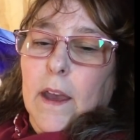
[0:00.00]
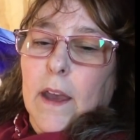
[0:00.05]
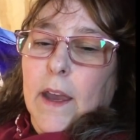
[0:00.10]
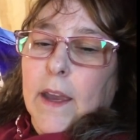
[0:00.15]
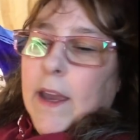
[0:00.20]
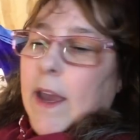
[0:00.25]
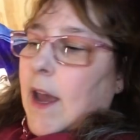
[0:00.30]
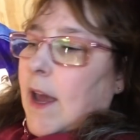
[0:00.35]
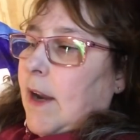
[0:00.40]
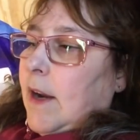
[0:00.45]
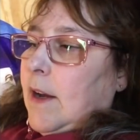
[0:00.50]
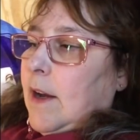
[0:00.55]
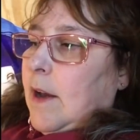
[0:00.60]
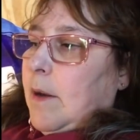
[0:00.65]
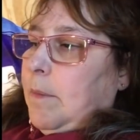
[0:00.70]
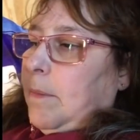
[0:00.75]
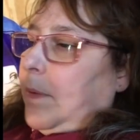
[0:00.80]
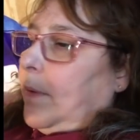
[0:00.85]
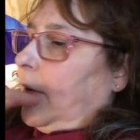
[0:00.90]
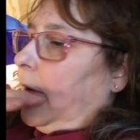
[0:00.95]
I got
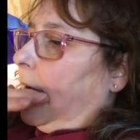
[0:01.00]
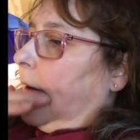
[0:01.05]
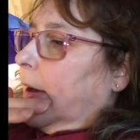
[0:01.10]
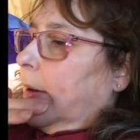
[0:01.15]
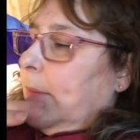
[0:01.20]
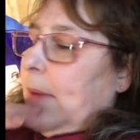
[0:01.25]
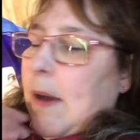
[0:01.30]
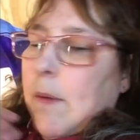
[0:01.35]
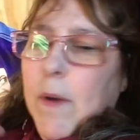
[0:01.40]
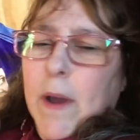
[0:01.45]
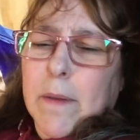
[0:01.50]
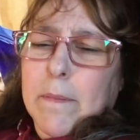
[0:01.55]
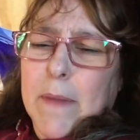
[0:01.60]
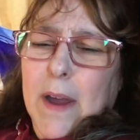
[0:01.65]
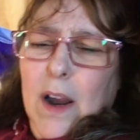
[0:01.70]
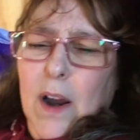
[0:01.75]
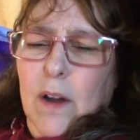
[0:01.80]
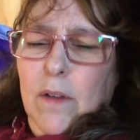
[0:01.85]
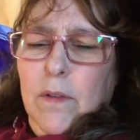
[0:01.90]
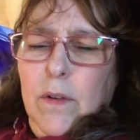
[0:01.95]
up. Um, I went in
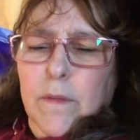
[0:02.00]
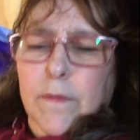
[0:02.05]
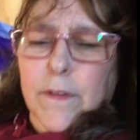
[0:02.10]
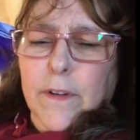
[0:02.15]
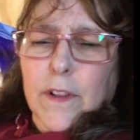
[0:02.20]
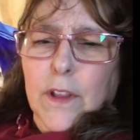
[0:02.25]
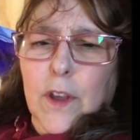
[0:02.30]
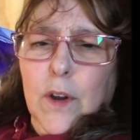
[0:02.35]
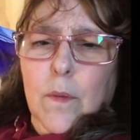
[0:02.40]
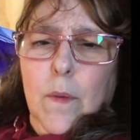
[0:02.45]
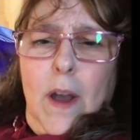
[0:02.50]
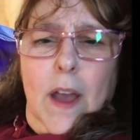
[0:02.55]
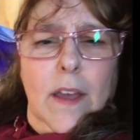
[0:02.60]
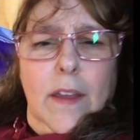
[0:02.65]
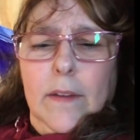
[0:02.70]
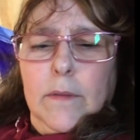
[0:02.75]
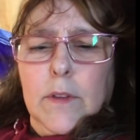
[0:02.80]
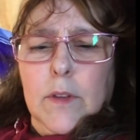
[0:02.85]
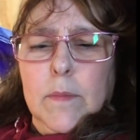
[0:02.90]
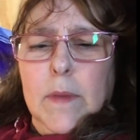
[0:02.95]
my art room for a little
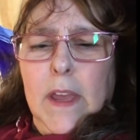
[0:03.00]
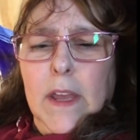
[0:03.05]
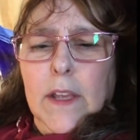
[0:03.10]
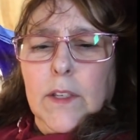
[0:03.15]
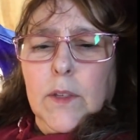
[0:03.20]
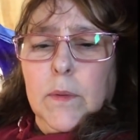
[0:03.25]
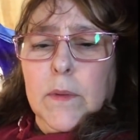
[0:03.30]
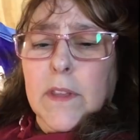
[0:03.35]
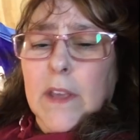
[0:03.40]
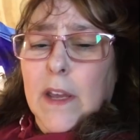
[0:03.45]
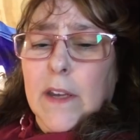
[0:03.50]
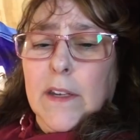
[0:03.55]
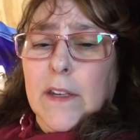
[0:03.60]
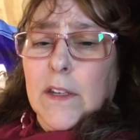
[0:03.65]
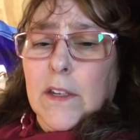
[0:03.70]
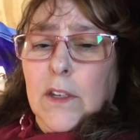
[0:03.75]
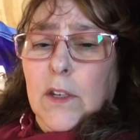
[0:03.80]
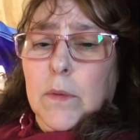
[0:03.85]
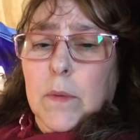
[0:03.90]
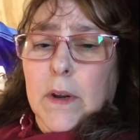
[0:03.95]
while. And to be honest with you, I
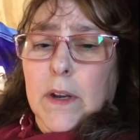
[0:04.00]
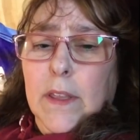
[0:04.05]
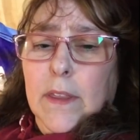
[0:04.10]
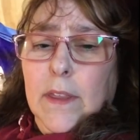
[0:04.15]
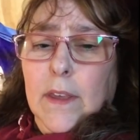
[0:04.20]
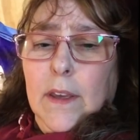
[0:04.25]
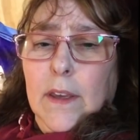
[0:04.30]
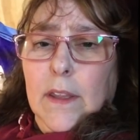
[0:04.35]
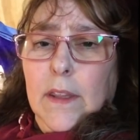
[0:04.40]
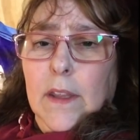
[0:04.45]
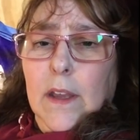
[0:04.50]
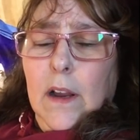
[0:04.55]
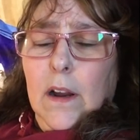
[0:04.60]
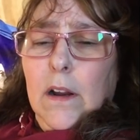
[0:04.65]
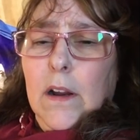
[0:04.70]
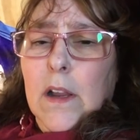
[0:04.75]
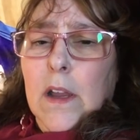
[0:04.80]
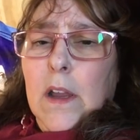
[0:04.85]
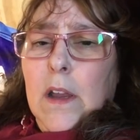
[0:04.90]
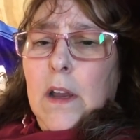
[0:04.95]
didn't do anything in
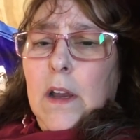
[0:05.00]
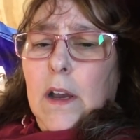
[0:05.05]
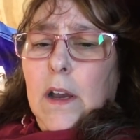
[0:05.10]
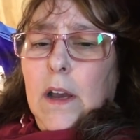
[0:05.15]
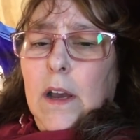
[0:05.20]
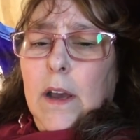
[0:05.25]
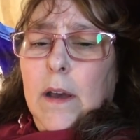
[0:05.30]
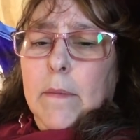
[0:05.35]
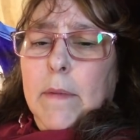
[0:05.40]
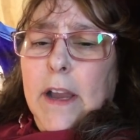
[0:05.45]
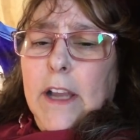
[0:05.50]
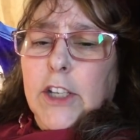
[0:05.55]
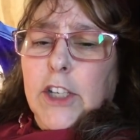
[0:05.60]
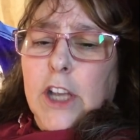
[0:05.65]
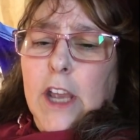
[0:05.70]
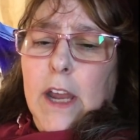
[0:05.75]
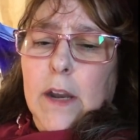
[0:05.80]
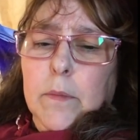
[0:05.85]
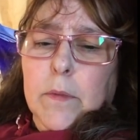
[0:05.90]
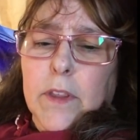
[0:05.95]
there. Um, I
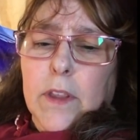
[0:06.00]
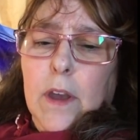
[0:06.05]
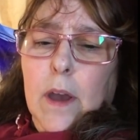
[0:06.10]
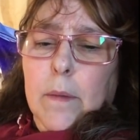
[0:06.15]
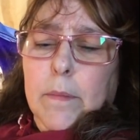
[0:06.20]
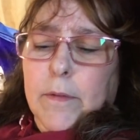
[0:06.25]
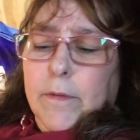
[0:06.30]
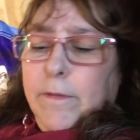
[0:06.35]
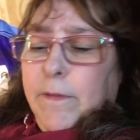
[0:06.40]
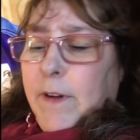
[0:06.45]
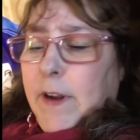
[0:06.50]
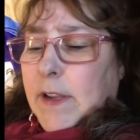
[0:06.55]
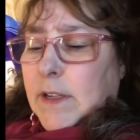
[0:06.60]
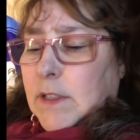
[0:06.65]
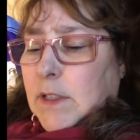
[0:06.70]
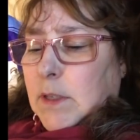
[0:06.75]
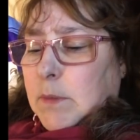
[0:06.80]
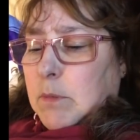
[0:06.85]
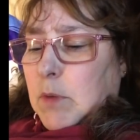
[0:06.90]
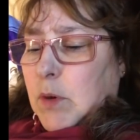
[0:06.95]
chatted with a couple
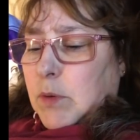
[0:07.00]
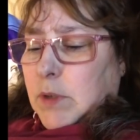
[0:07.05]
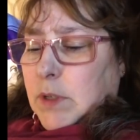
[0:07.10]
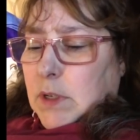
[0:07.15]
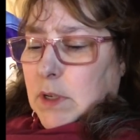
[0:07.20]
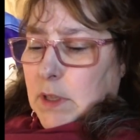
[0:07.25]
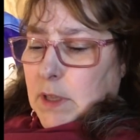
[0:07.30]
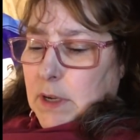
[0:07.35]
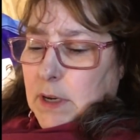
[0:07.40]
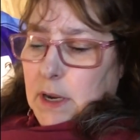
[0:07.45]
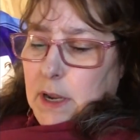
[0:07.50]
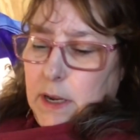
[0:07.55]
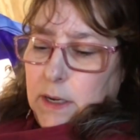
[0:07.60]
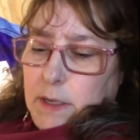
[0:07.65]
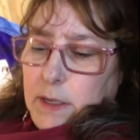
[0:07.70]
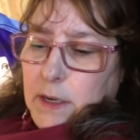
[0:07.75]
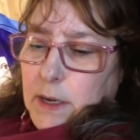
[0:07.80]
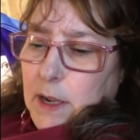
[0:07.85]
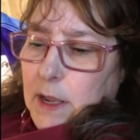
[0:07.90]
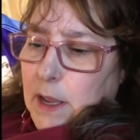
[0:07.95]
friends most of the day
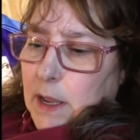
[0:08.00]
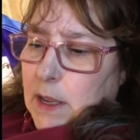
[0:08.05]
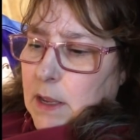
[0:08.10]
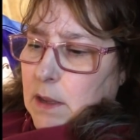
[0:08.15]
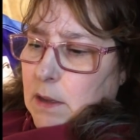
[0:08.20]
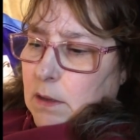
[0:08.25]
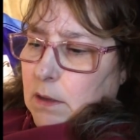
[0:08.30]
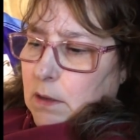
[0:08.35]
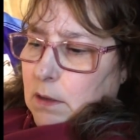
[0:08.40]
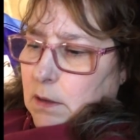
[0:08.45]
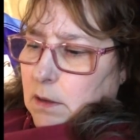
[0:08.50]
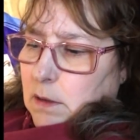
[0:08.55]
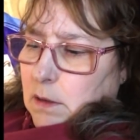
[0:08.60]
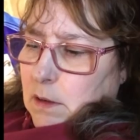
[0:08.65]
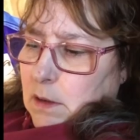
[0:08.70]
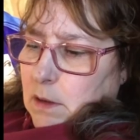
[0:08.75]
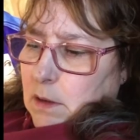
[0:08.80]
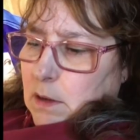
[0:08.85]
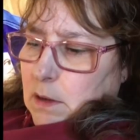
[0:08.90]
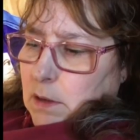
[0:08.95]
today.
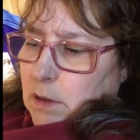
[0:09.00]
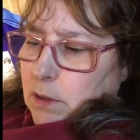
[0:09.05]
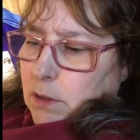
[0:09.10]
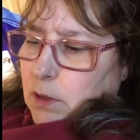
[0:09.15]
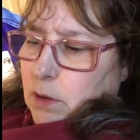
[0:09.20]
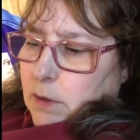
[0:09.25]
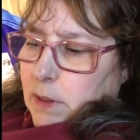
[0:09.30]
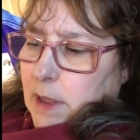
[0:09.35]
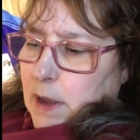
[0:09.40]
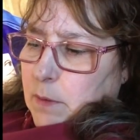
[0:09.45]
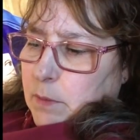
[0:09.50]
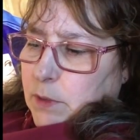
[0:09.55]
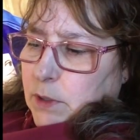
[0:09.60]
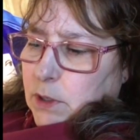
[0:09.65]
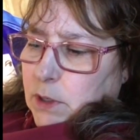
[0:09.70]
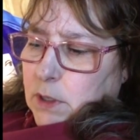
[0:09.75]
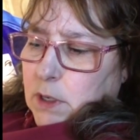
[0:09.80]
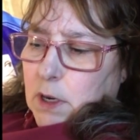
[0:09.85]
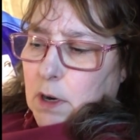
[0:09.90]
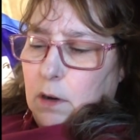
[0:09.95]
So that
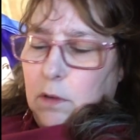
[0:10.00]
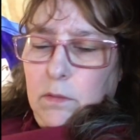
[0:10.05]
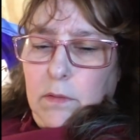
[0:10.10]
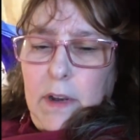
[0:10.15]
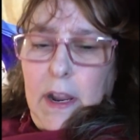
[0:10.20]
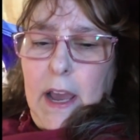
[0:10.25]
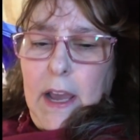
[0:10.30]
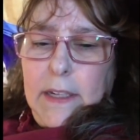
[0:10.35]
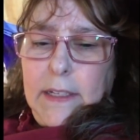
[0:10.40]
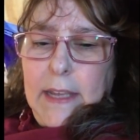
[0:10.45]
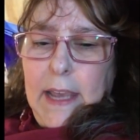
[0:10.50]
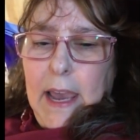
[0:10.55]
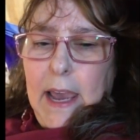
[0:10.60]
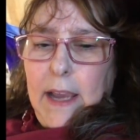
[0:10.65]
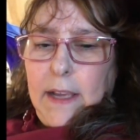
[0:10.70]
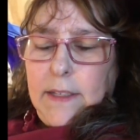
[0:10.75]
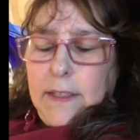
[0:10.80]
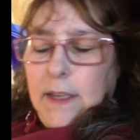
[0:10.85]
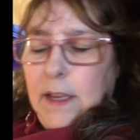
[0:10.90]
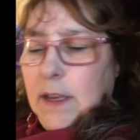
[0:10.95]
was, you know, not
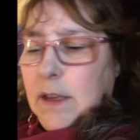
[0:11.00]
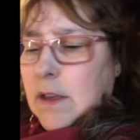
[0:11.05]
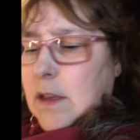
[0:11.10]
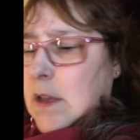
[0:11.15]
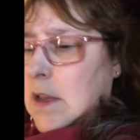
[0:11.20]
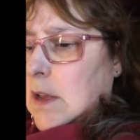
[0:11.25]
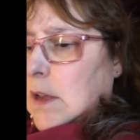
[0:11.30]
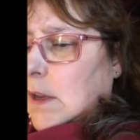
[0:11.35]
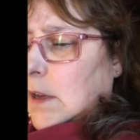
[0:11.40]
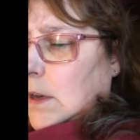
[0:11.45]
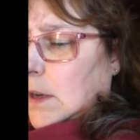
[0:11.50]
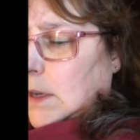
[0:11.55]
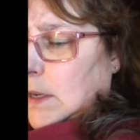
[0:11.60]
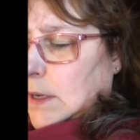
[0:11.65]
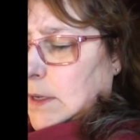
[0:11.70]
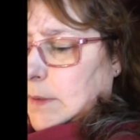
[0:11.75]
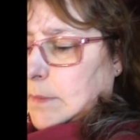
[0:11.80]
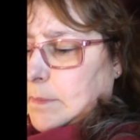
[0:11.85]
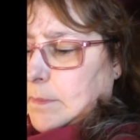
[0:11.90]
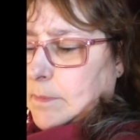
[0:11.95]
taxing.
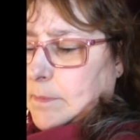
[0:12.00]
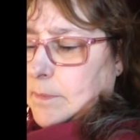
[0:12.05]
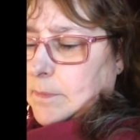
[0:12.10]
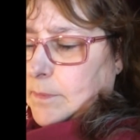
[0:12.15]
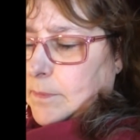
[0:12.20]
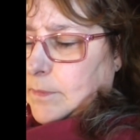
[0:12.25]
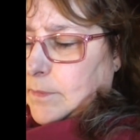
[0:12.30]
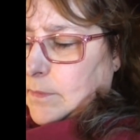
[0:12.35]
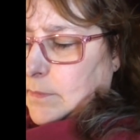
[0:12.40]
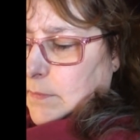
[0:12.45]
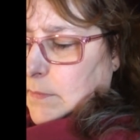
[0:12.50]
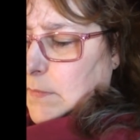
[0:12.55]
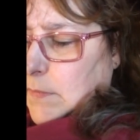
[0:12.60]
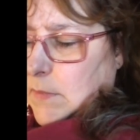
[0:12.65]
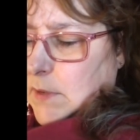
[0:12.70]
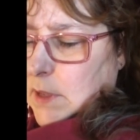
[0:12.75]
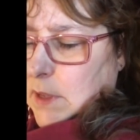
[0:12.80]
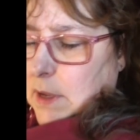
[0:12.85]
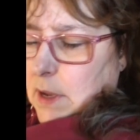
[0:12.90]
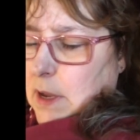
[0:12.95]
Um,
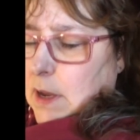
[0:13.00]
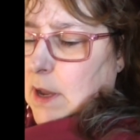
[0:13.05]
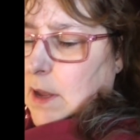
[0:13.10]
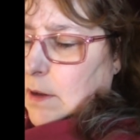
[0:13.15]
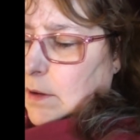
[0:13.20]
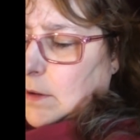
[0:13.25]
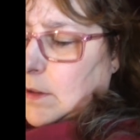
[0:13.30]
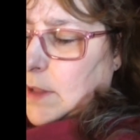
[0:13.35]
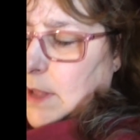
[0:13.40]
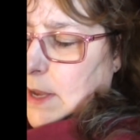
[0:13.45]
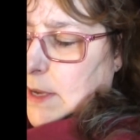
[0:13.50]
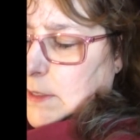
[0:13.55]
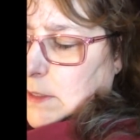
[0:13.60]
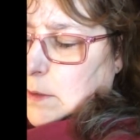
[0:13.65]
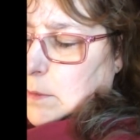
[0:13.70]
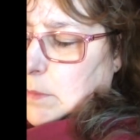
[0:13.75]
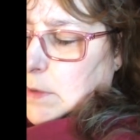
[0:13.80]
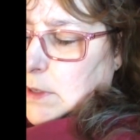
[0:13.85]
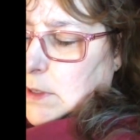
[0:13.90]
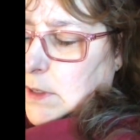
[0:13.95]
I think I got
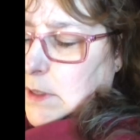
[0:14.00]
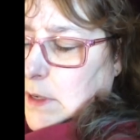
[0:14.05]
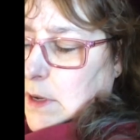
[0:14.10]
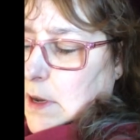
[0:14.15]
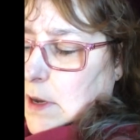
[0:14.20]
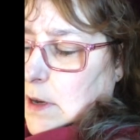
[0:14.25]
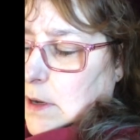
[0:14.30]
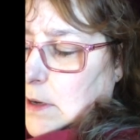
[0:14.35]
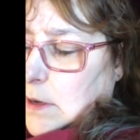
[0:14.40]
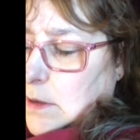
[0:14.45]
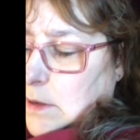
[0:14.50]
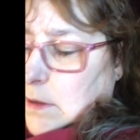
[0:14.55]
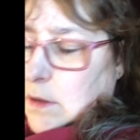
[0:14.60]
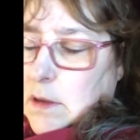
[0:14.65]
glass on my sock.